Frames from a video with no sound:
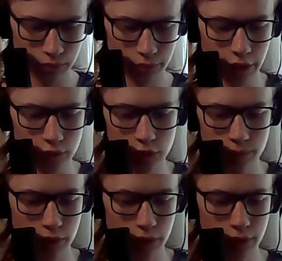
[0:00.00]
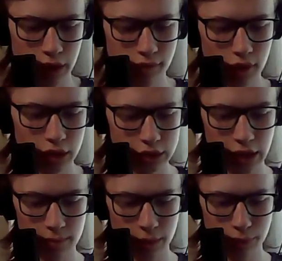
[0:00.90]
That was the point when I realized
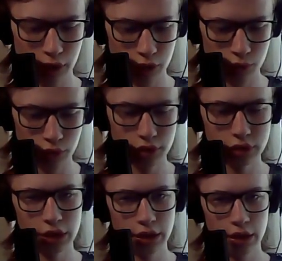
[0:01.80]
that my prayer worked.